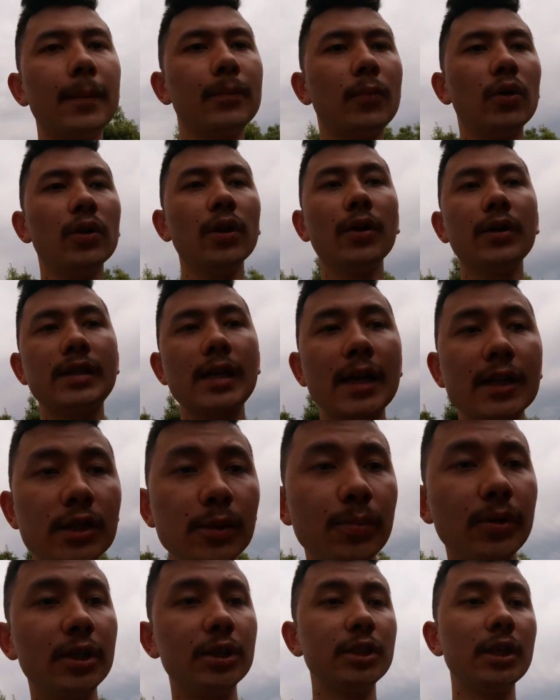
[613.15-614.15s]
although it's actually
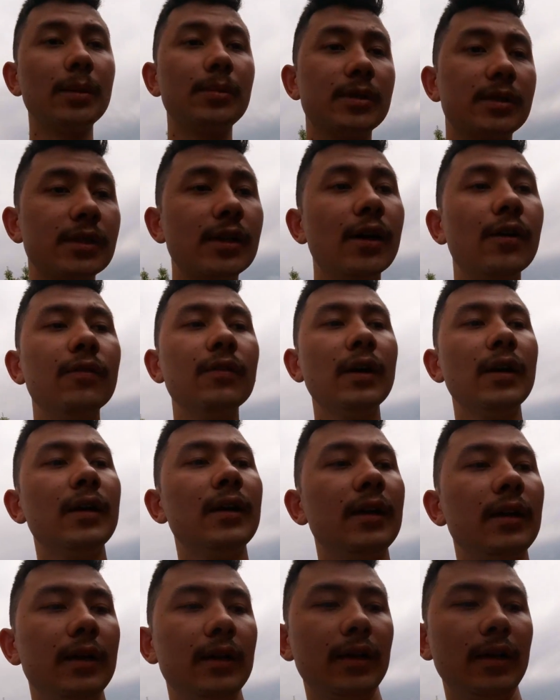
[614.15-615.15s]
pretty cheap itself.
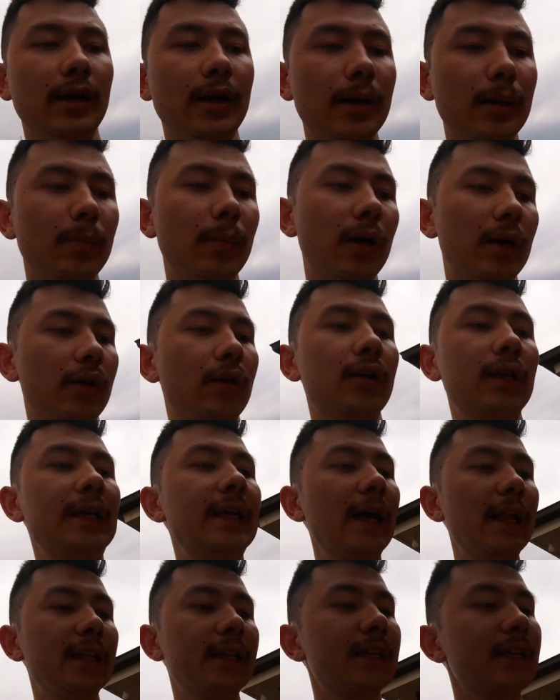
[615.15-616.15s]
I got a
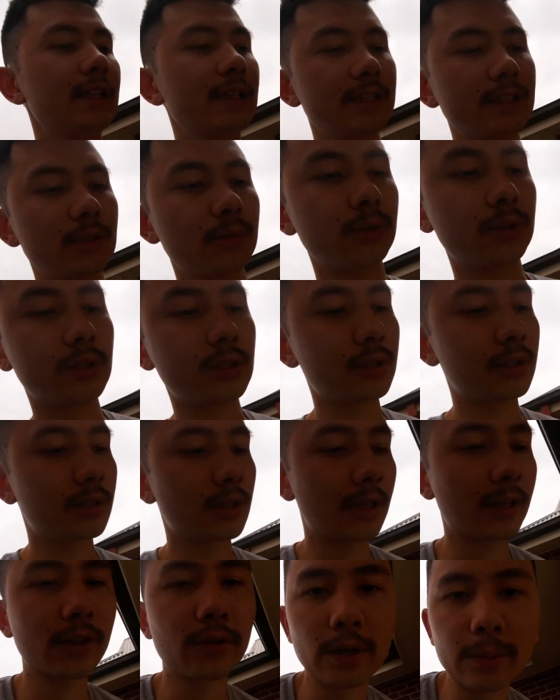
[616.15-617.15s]
gallon of this, which is
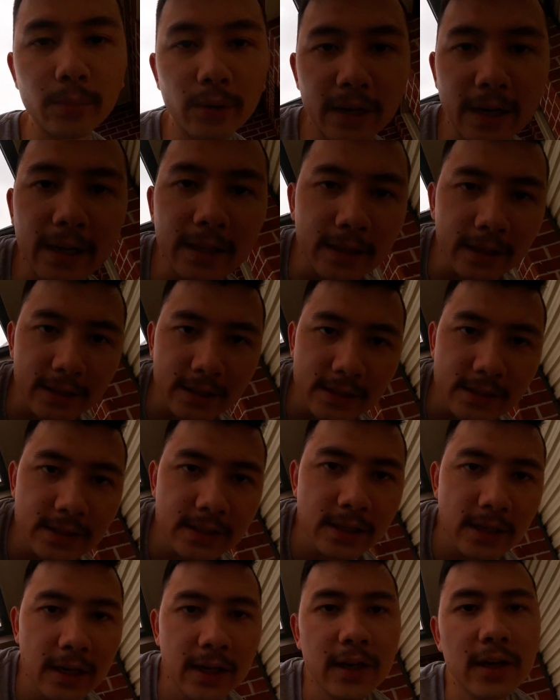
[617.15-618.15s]
like 3.8 litres,
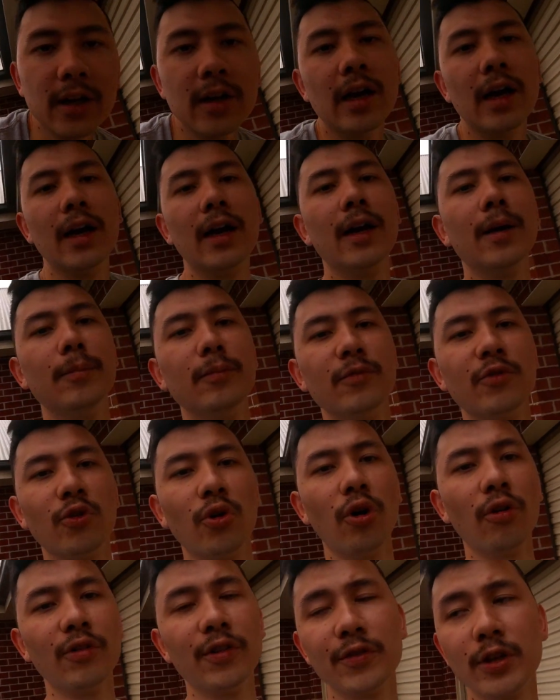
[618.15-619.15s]

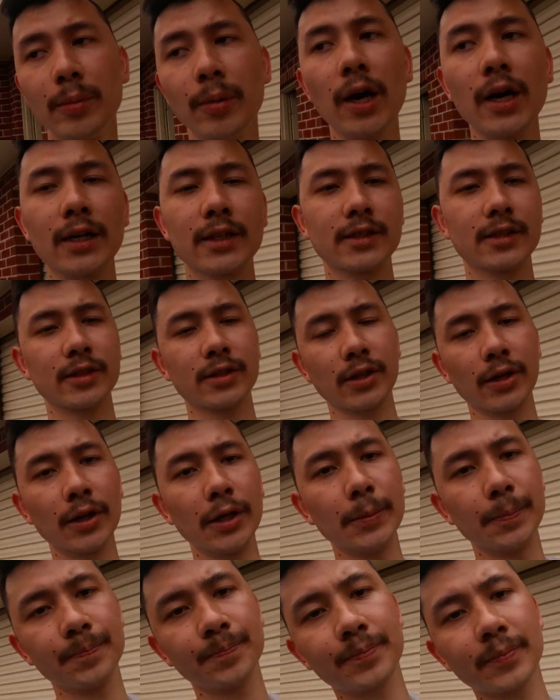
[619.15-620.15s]
for 50 bucks,
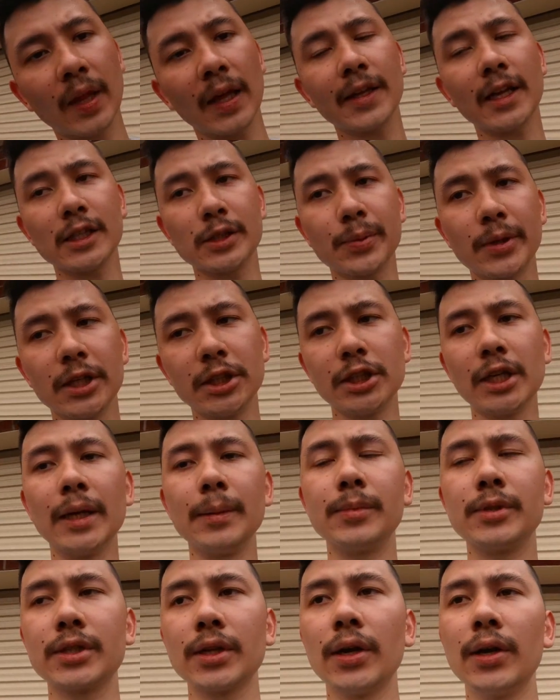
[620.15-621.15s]
so that's pretty
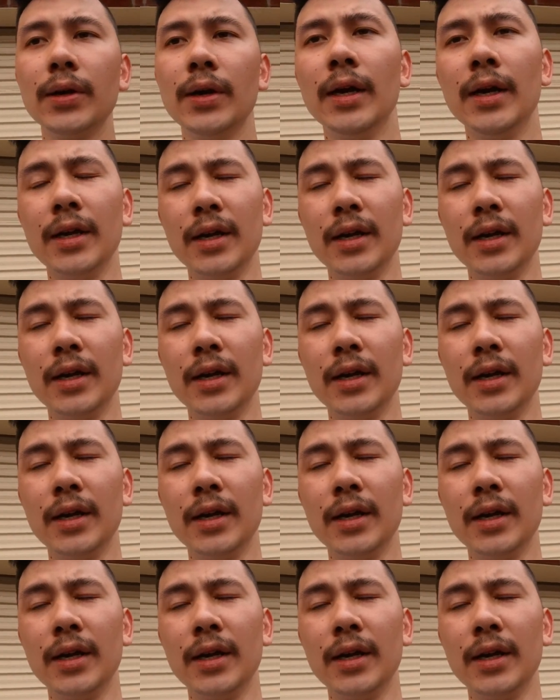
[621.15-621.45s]
cheap. So